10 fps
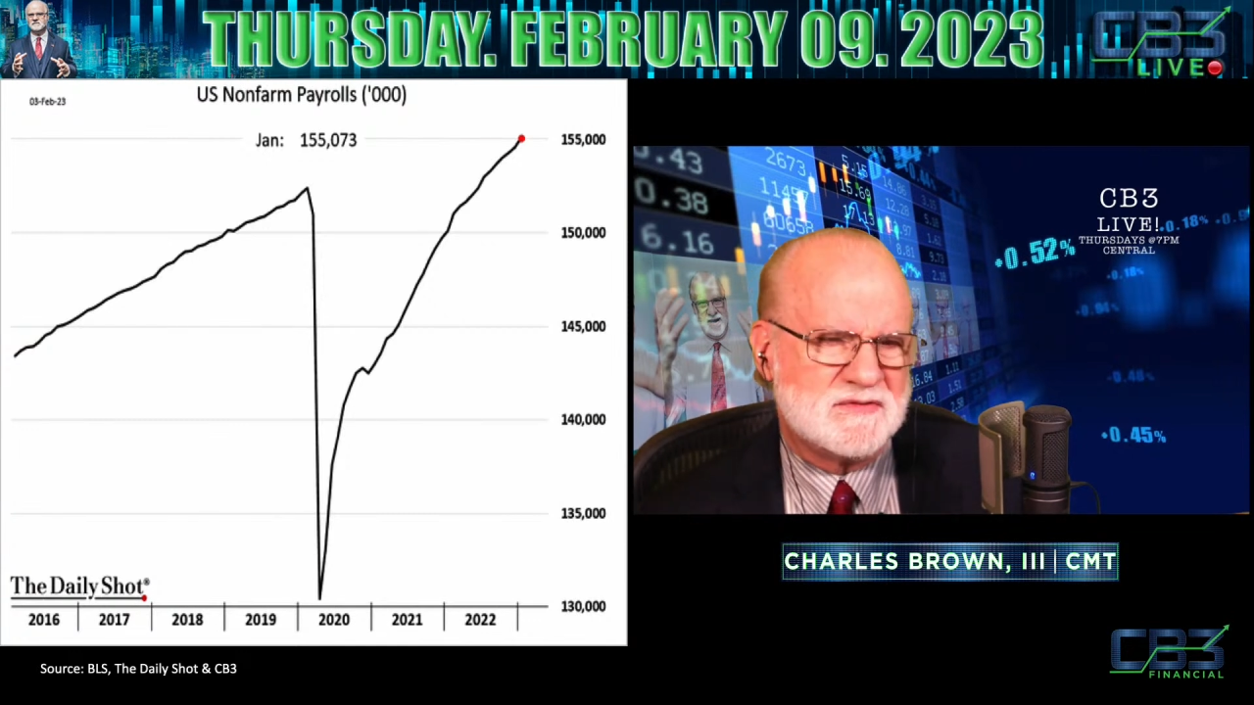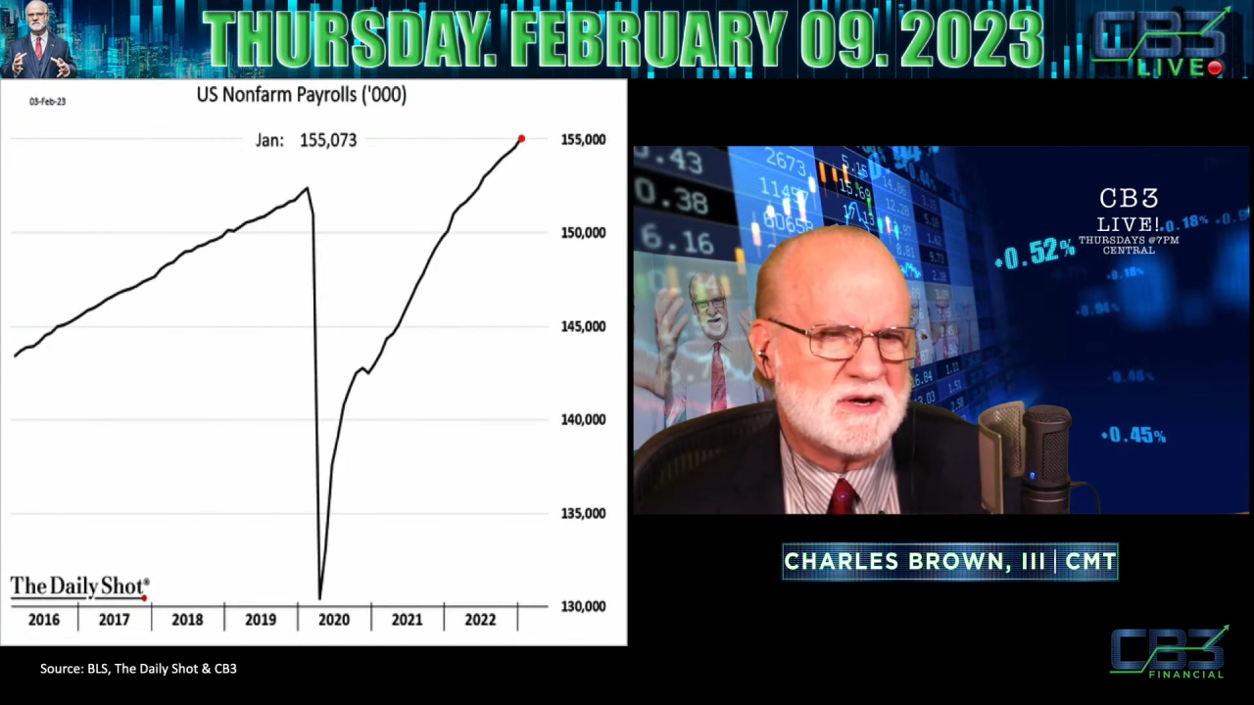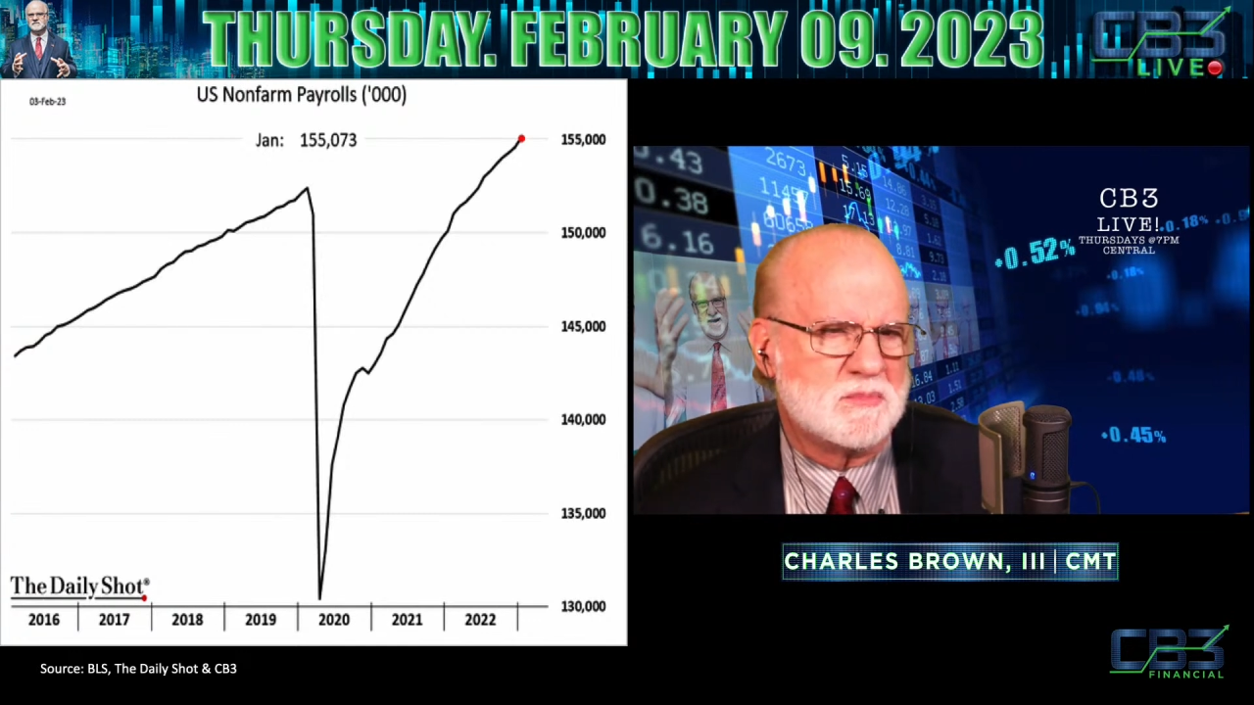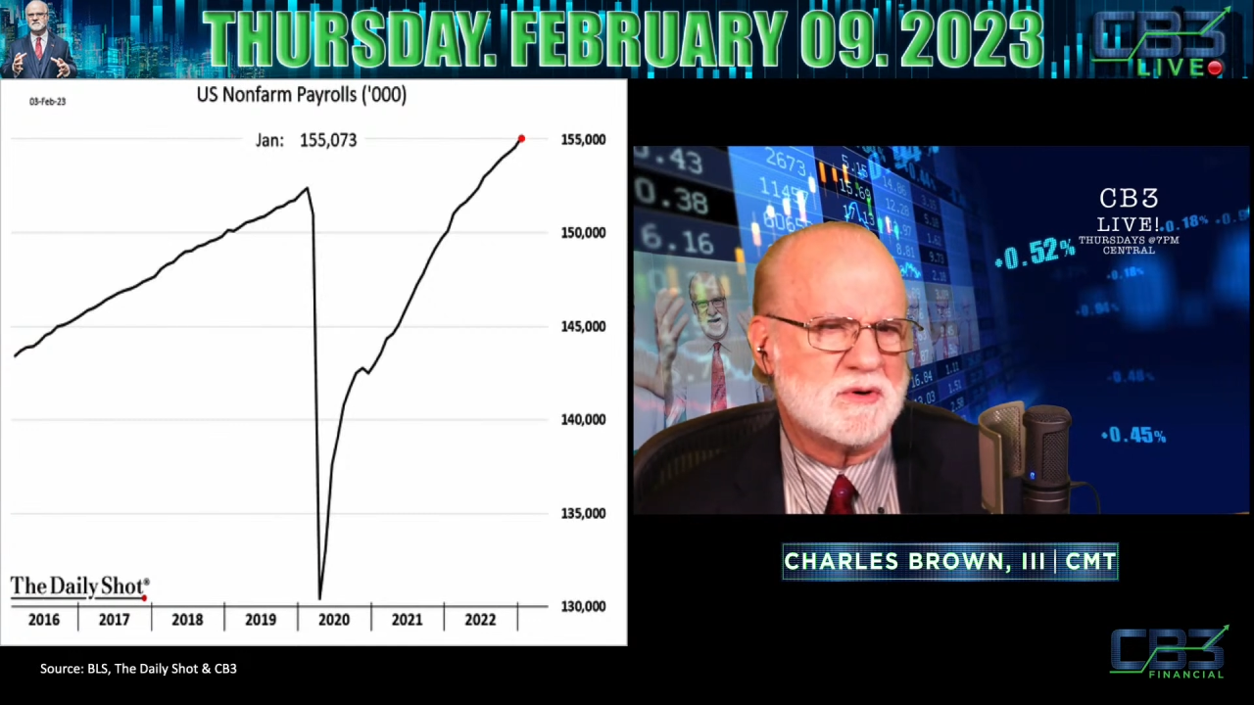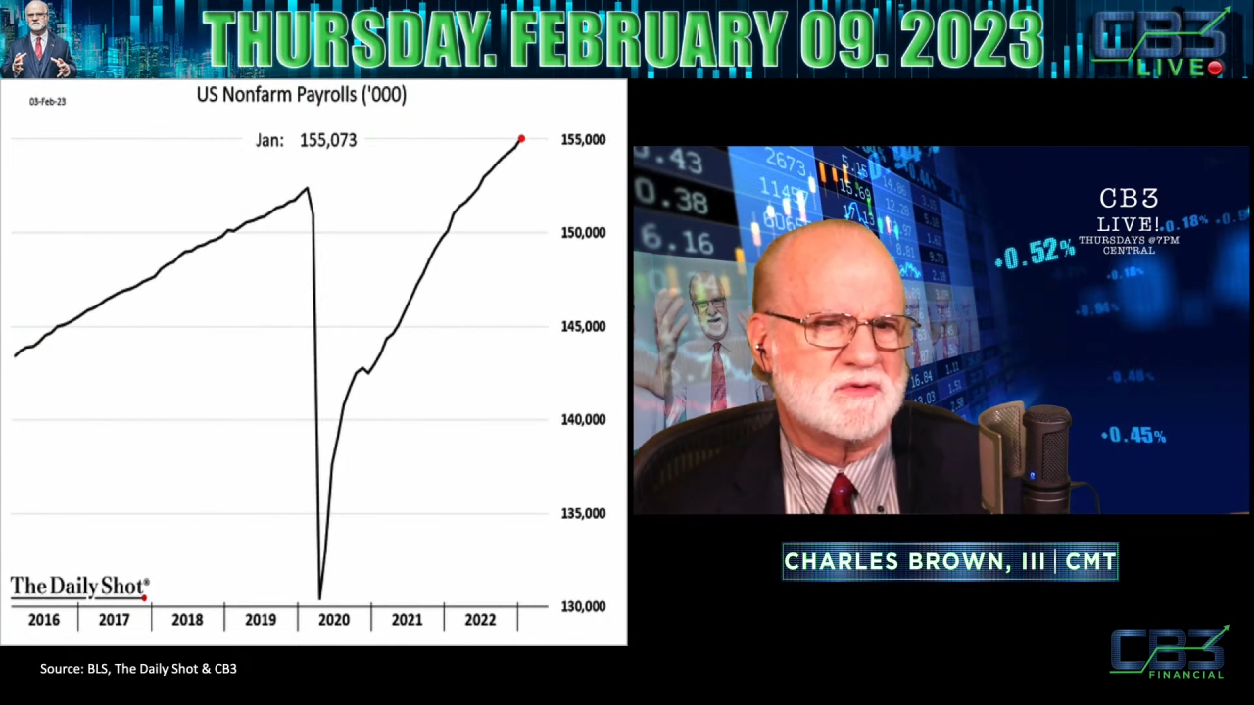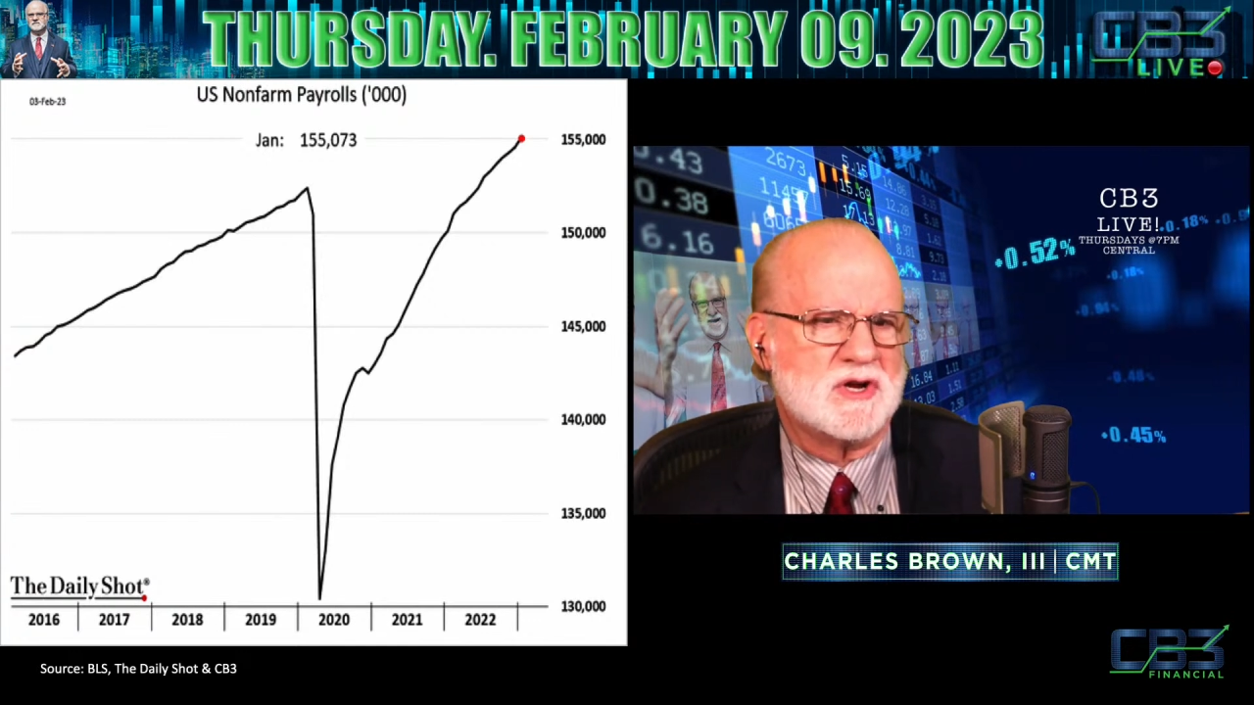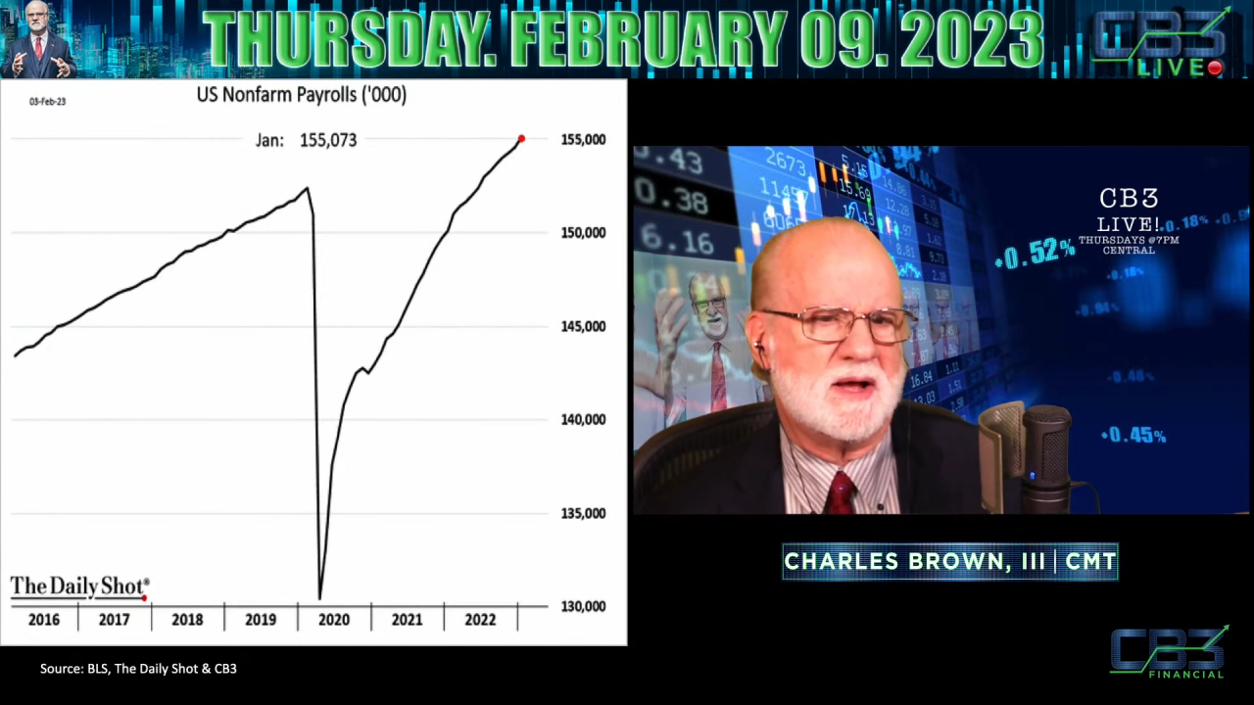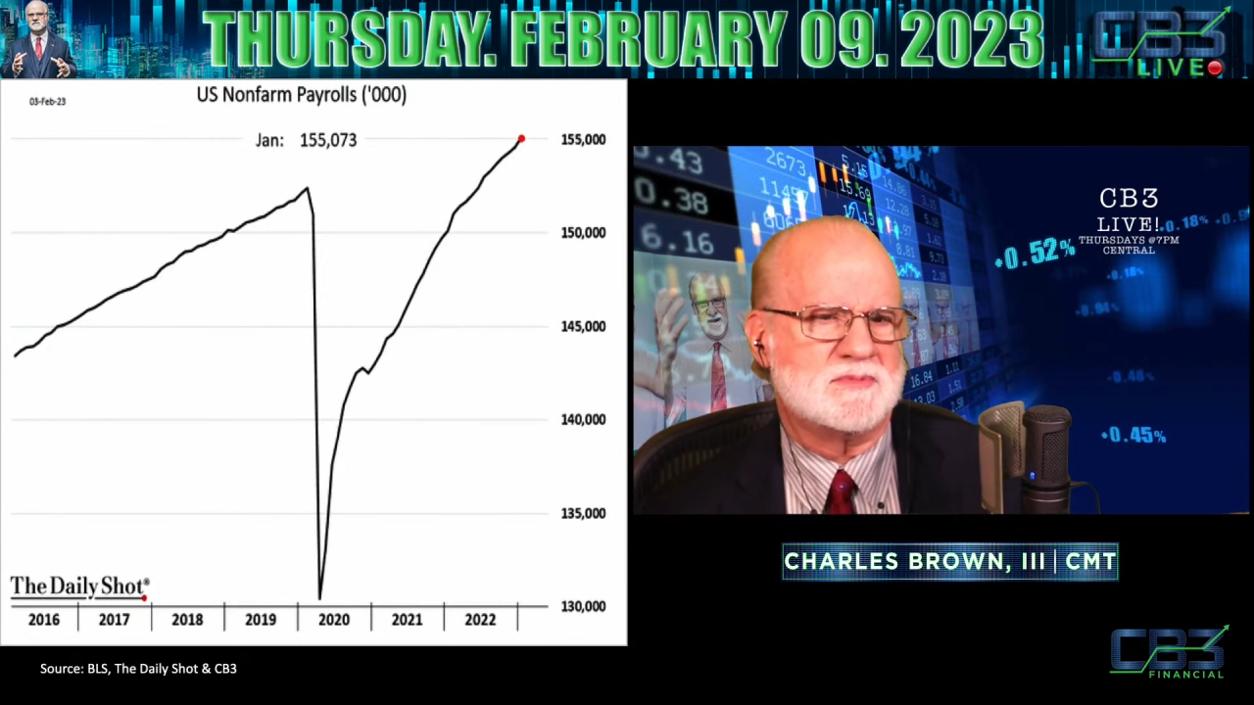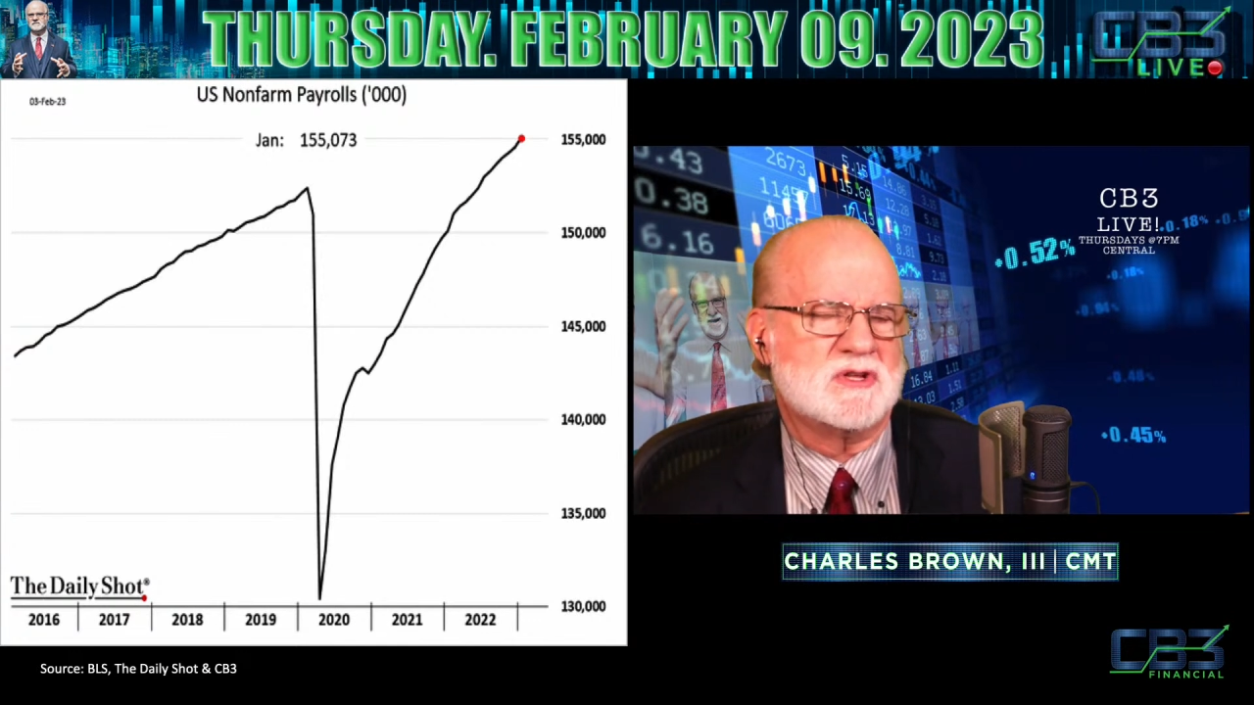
number of jobs